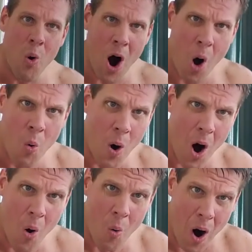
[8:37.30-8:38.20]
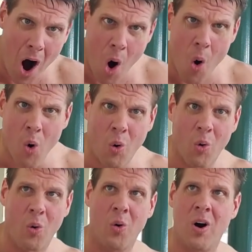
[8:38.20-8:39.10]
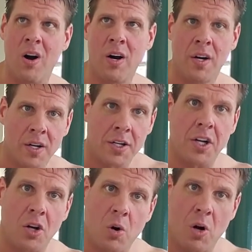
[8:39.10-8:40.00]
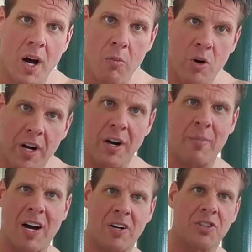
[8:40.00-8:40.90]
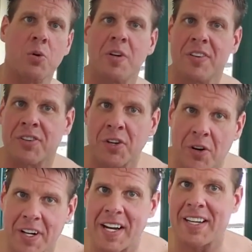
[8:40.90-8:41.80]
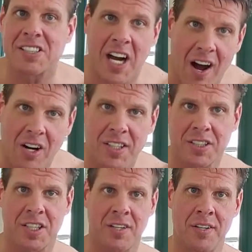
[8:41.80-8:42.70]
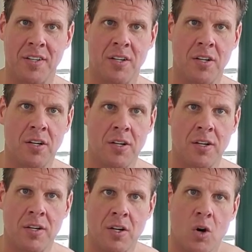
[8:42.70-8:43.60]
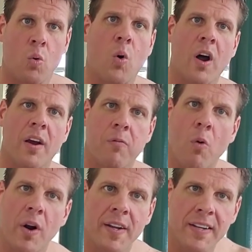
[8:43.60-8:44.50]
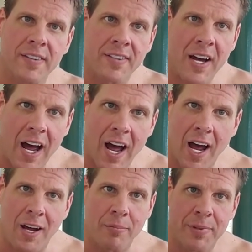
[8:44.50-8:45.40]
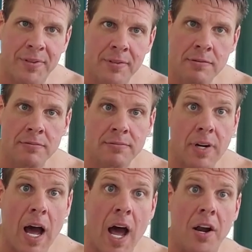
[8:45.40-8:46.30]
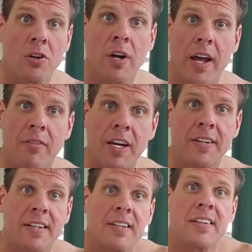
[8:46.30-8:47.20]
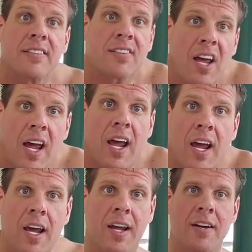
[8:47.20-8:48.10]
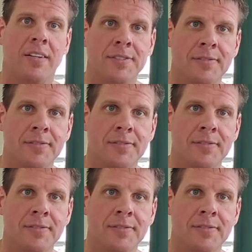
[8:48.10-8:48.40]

Whoa, whoa, whoa! You know what I'm worried about doing this 30 day challenge? What if one of these times I don't have anything to say.